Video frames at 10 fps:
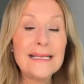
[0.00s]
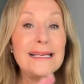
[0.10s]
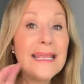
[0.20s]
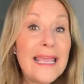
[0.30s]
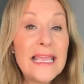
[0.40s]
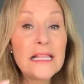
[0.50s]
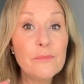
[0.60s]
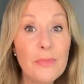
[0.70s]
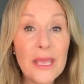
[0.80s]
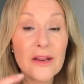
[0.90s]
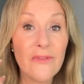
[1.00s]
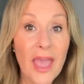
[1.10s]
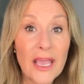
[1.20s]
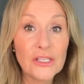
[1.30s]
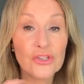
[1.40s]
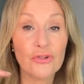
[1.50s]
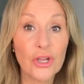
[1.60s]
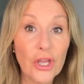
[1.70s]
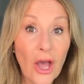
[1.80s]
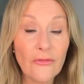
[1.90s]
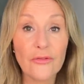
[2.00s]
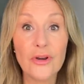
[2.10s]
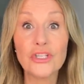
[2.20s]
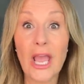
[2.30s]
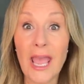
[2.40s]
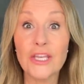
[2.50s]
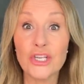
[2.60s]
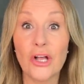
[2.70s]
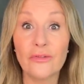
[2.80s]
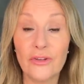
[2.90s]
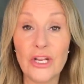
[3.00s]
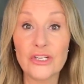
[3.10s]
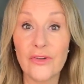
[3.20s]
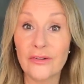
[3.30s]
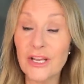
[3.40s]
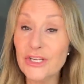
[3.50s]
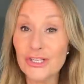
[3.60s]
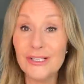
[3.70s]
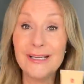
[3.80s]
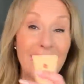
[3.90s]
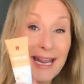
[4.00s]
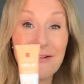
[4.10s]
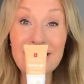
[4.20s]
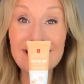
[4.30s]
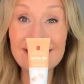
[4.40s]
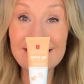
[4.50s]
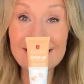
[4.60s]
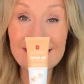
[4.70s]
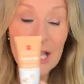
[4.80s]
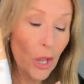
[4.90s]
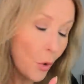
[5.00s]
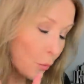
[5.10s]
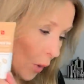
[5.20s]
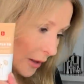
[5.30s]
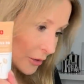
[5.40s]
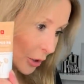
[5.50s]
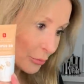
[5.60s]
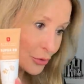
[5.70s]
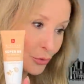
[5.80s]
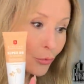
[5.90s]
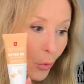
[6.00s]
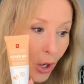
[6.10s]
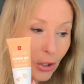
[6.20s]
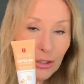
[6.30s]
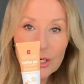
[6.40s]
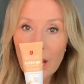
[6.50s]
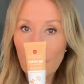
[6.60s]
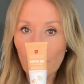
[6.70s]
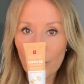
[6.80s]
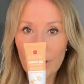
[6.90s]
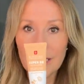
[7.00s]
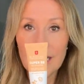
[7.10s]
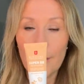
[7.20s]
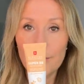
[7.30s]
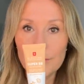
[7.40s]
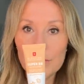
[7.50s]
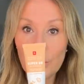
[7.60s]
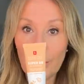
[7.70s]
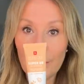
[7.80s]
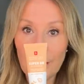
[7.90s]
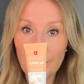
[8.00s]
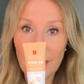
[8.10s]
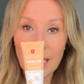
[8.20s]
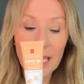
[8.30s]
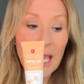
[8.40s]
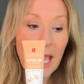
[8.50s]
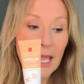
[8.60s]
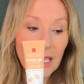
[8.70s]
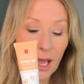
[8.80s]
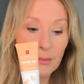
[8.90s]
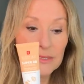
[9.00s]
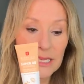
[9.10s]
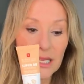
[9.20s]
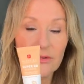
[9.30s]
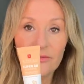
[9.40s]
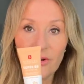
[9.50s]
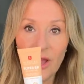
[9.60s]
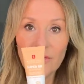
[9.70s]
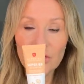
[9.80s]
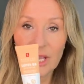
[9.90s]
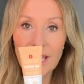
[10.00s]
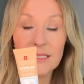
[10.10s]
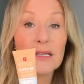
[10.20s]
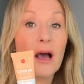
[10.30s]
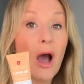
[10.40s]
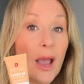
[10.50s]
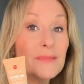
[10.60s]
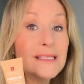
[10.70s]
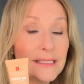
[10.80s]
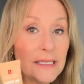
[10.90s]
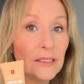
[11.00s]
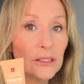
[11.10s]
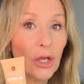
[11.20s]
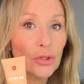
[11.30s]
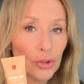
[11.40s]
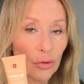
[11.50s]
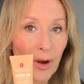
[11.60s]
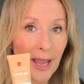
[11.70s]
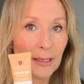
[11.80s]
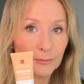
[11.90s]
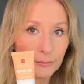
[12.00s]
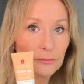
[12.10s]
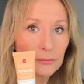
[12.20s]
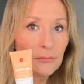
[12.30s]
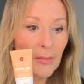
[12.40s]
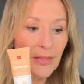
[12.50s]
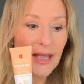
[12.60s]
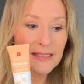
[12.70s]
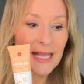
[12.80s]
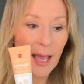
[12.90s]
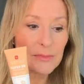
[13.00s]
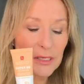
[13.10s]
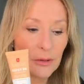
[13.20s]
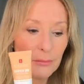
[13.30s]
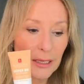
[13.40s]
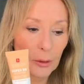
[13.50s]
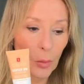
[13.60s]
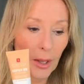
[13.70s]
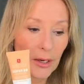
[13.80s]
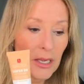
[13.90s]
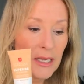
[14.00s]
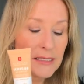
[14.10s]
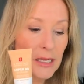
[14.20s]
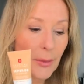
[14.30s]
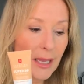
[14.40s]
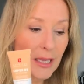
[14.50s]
little bit of extra coverage, eggshell finish foundation. And here it is. Welcome to the world, Erborian Super BB. It comes in 5 shades. I'm still Doré. That's the absolute middle one. So it